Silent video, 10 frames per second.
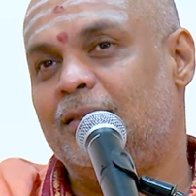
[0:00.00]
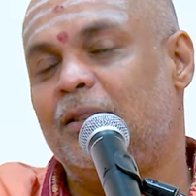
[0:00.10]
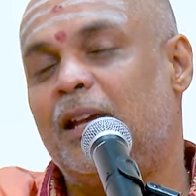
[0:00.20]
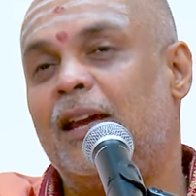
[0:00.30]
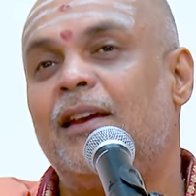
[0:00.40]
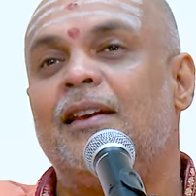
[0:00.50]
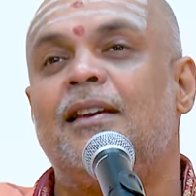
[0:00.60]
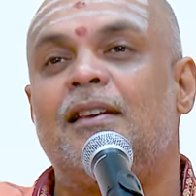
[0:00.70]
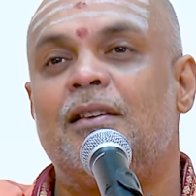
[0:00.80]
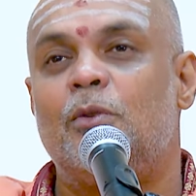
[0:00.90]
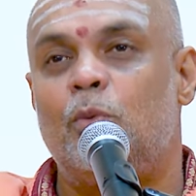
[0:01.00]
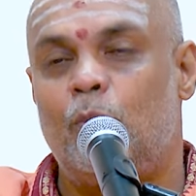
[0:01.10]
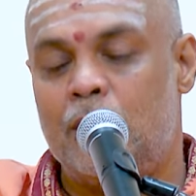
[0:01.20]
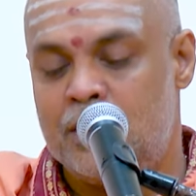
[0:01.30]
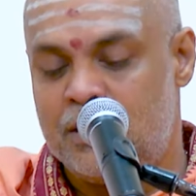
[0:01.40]
Okay,
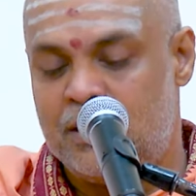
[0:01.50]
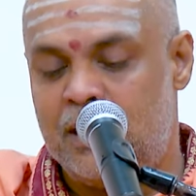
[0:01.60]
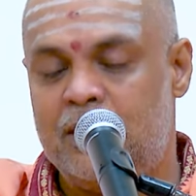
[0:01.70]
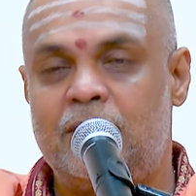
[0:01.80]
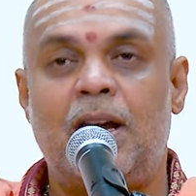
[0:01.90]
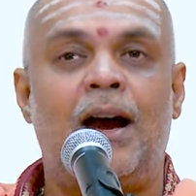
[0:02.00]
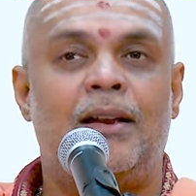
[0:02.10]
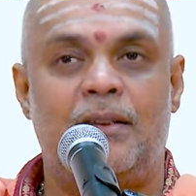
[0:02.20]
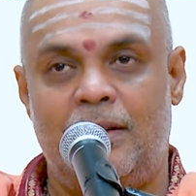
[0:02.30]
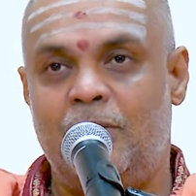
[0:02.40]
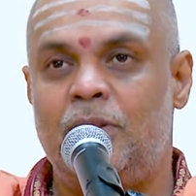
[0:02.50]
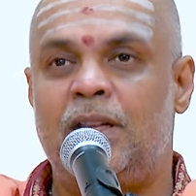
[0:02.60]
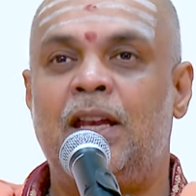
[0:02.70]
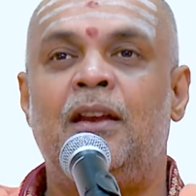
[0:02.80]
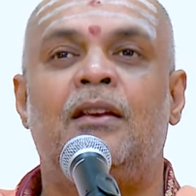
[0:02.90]
once the Tsar, you know, the
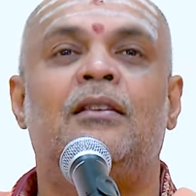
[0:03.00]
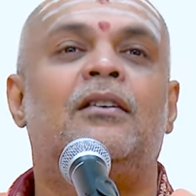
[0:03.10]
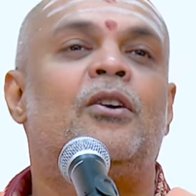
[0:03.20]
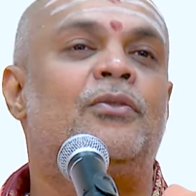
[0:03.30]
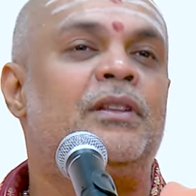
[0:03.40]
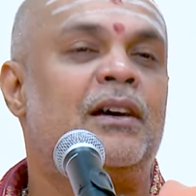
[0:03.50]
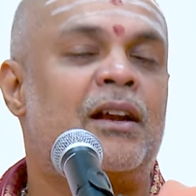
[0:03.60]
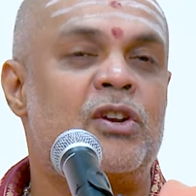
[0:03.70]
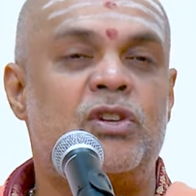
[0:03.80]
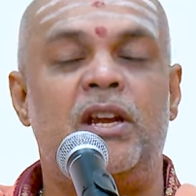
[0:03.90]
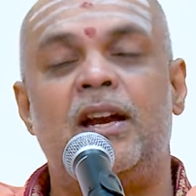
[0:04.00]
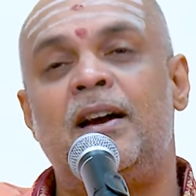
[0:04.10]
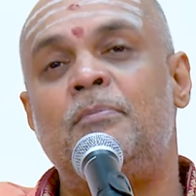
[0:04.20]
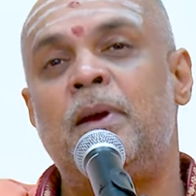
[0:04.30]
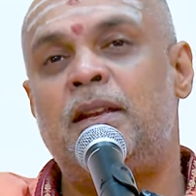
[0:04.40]
king of the
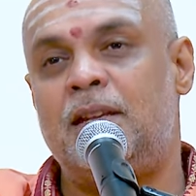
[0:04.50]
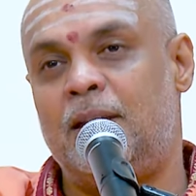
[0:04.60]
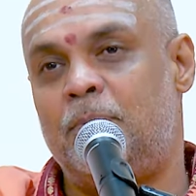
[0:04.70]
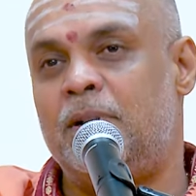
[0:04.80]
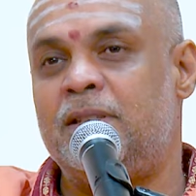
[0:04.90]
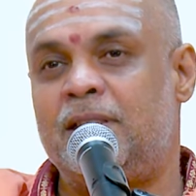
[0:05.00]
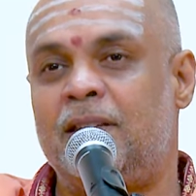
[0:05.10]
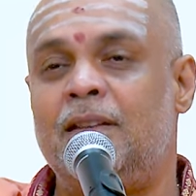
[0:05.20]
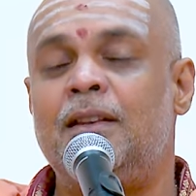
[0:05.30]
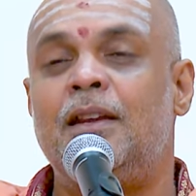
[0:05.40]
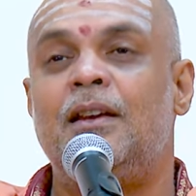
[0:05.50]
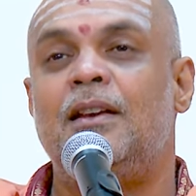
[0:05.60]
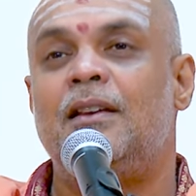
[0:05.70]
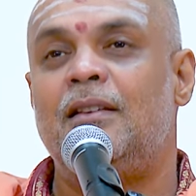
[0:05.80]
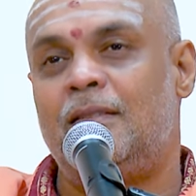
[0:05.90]
Russia, met a person
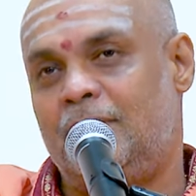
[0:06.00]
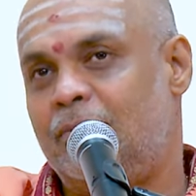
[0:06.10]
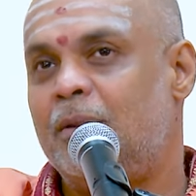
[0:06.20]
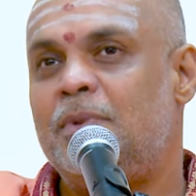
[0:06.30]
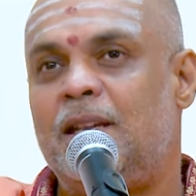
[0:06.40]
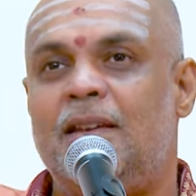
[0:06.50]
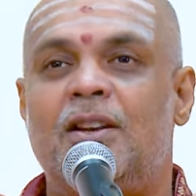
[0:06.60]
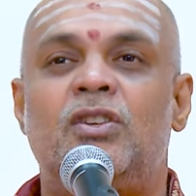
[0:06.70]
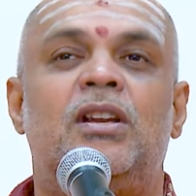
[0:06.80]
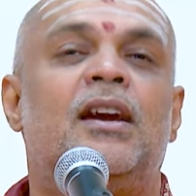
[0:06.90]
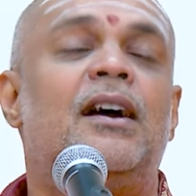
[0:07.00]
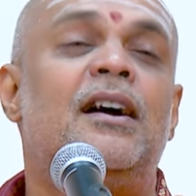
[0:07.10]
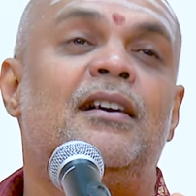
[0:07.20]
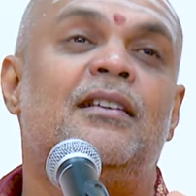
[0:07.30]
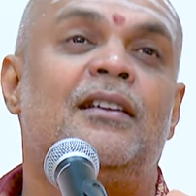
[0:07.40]
from the
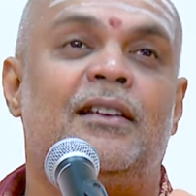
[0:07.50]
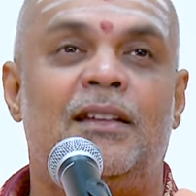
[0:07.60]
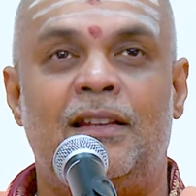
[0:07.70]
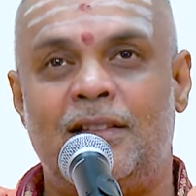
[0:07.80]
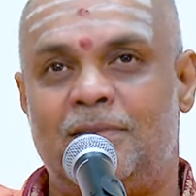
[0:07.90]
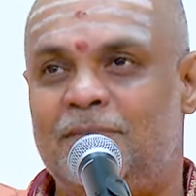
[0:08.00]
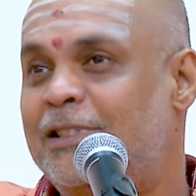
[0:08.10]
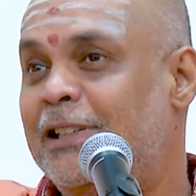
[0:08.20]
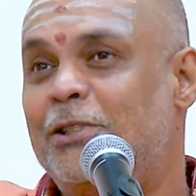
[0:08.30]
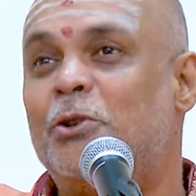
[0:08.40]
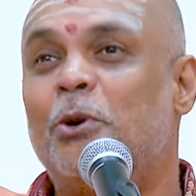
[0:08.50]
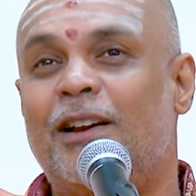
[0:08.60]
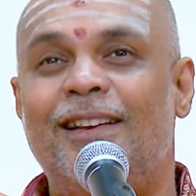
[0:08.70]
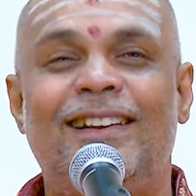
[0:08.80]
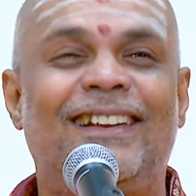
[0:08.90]
Russia. This is a joke.